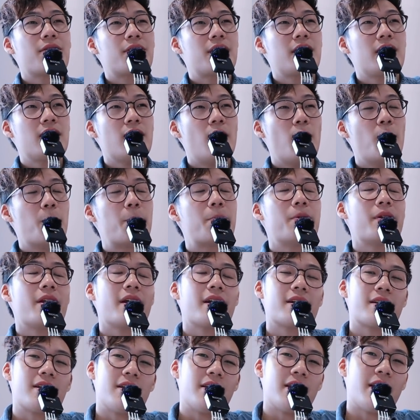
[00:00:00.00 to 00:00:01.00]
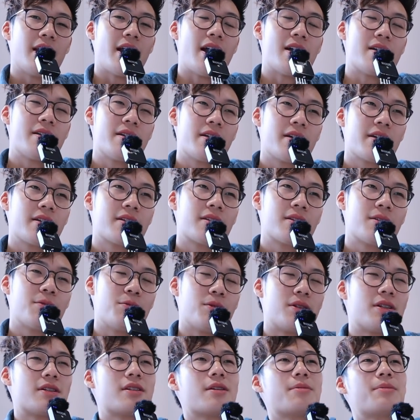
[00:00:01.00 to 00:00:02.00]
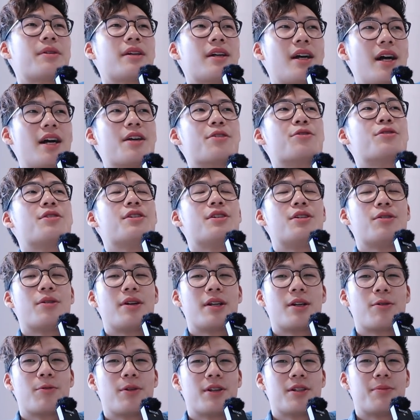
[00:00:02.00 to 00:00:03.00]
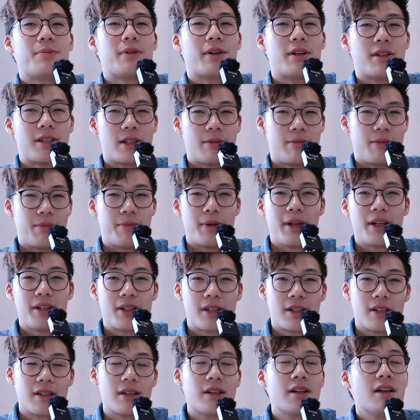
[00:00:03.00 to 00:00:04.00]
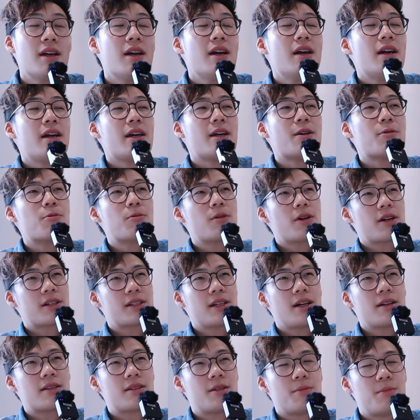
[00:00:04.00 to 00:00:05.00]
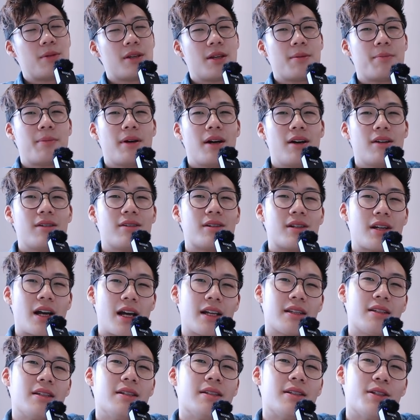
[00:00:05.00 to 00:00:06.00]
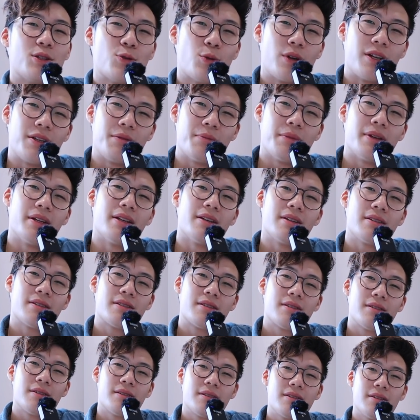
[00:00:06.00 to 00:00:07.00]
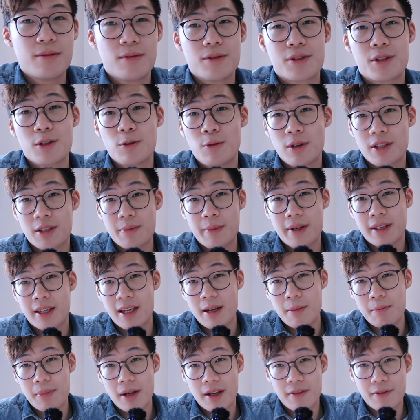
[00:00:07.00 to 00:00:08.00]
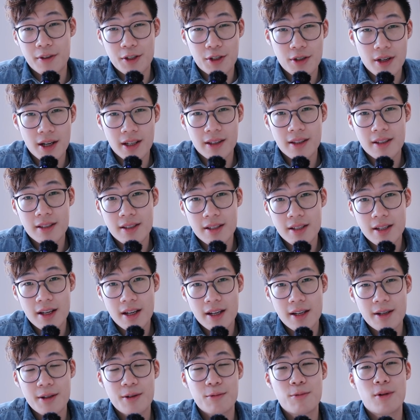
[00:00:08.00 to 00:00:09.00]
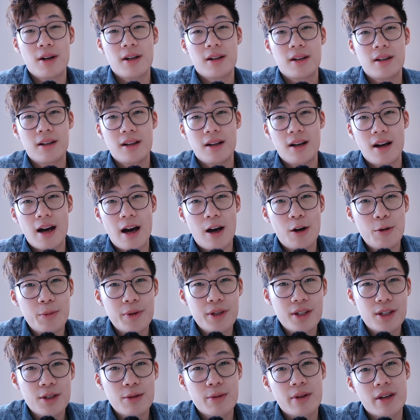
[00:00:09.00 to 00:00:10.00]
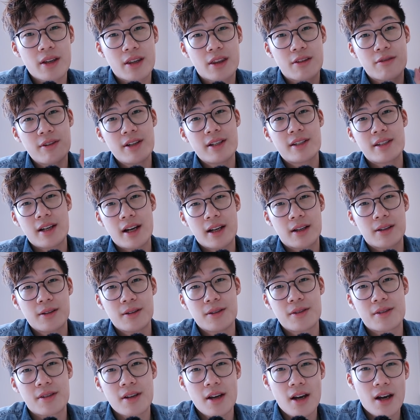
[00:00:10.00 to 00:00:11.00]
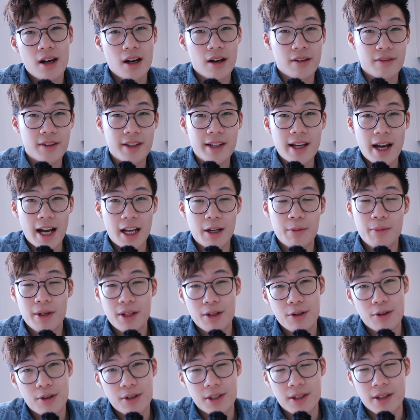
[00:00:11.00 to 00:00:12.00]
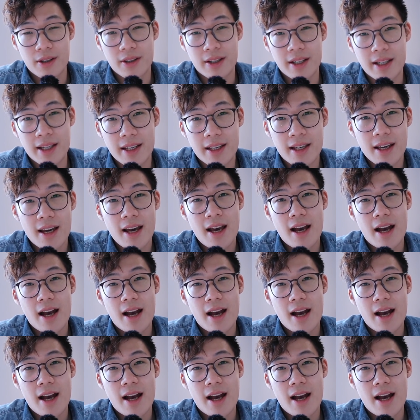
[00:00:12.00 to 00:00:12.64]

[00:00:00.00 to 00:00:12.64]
out the openings and the endings, which is something I usually do anyways because I'm impatient, it works out to be about 19 to 20 minutes. So what's my game plan for trying this today? Well, I'll be doing 3 cycles of the Animedoro technique,